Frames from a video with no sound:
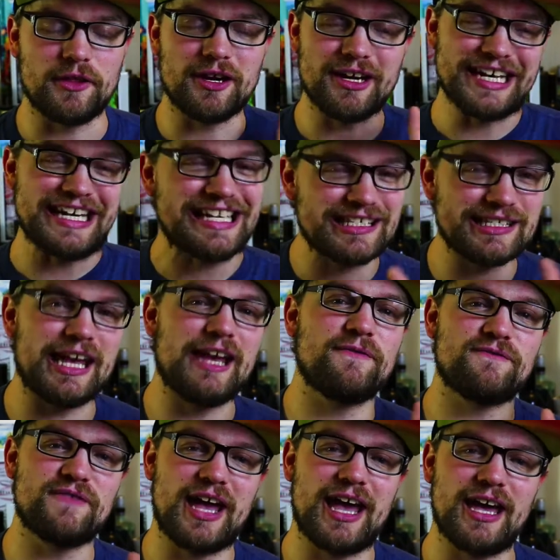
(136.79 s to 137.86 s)
There is a
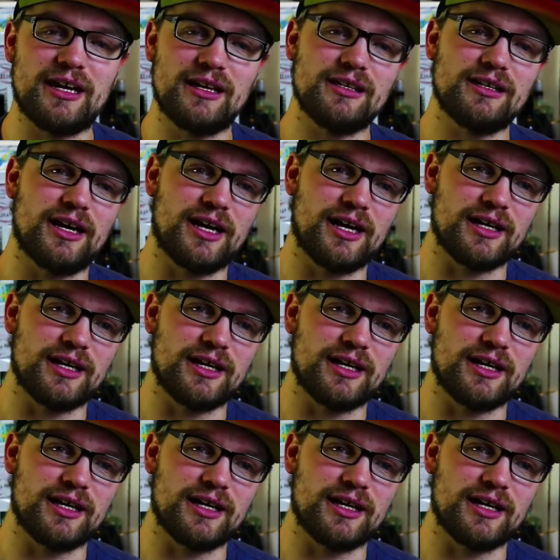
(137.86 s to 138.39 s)
fan